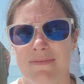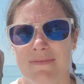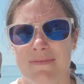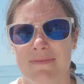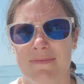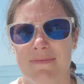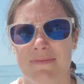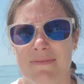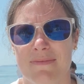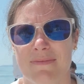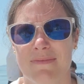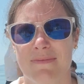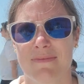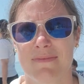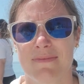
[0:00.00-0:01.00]

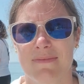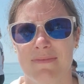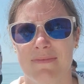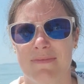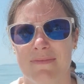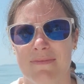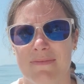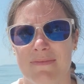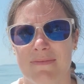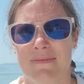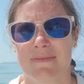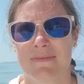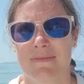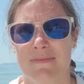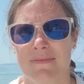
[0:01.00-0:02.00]

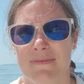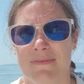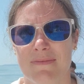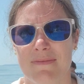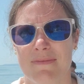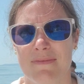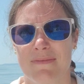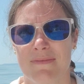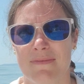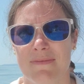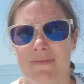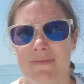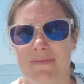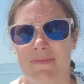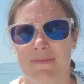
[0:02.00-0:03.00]

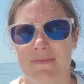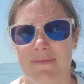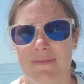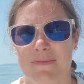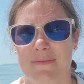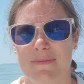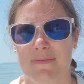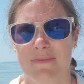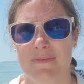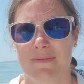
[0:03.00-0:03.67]
The person shown says nothing.